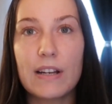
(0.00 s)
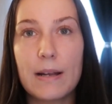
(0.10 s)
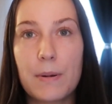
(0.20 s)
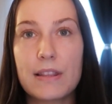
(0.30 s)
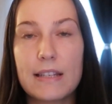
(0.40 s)
and I
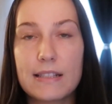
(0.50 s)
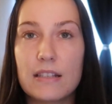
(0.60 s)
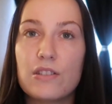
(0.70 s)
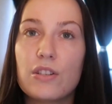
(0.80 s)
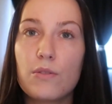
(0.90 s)
put this
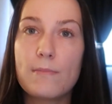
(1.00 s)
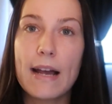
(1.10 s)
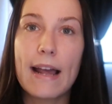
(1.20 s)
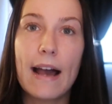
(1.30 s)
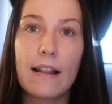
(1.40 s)
into
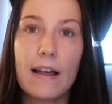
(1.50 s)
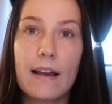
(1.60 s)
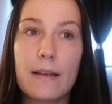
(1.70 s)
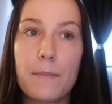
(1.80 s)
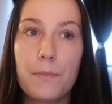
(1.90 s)
my
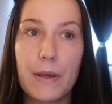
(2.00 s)
Ally